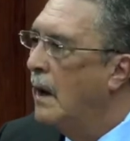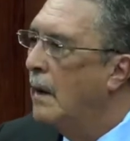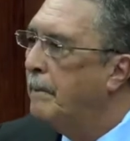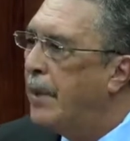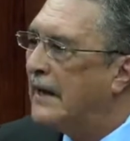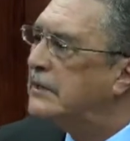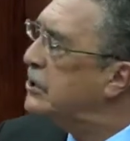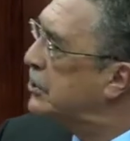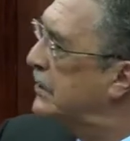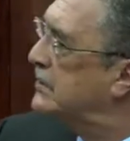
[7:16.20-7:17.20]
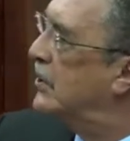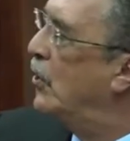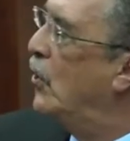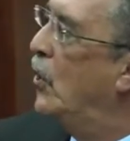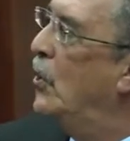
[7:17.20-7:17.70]
politicians are
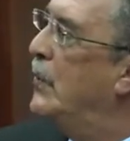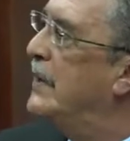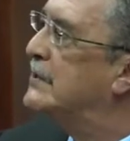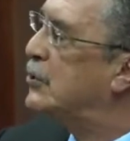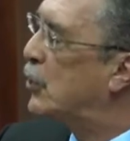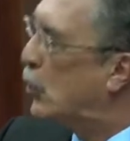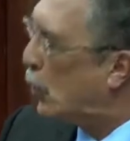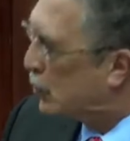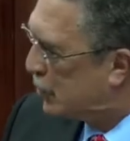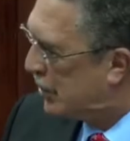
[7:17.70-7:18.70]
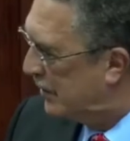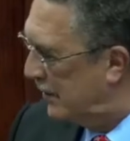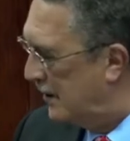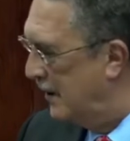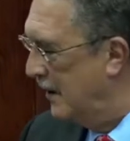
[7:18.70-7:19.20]
always cautioned
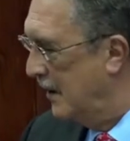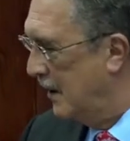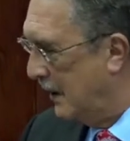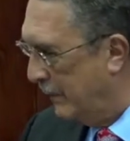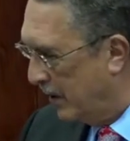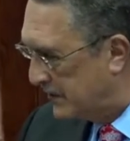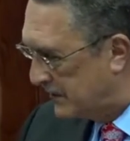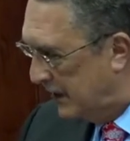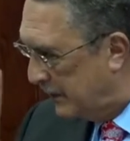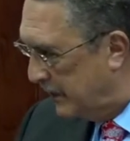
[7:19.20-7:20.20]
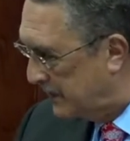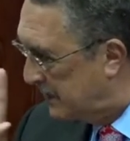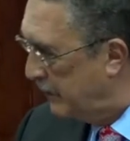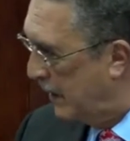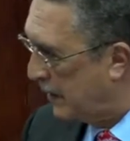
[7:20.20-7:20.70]
about statements they
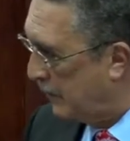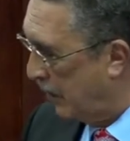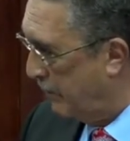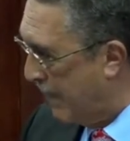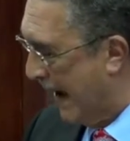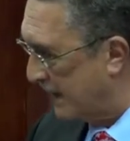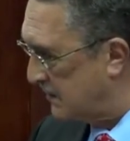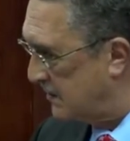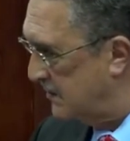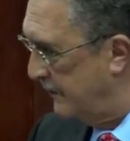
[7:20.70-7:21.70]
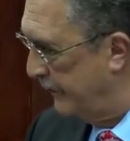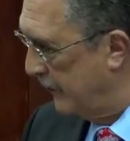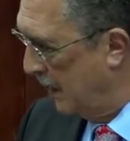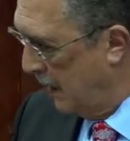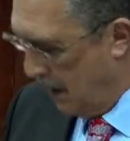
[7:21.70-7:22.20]
make about banks.
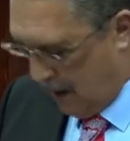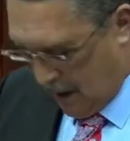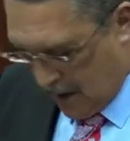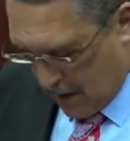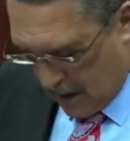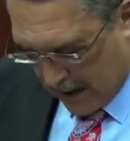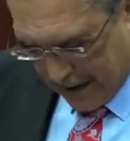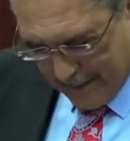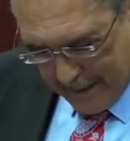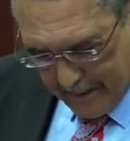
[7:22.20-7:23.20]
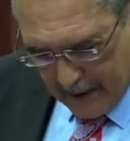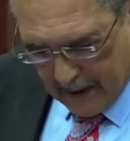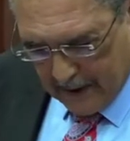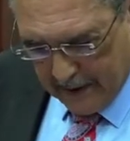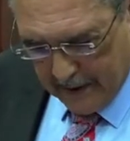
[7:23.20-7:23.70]
I
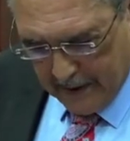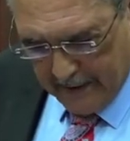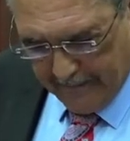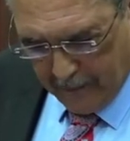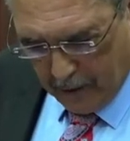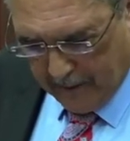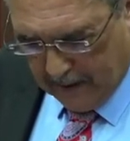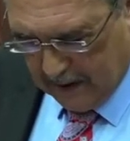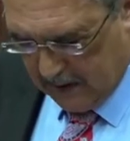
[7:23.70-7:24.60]
remember a former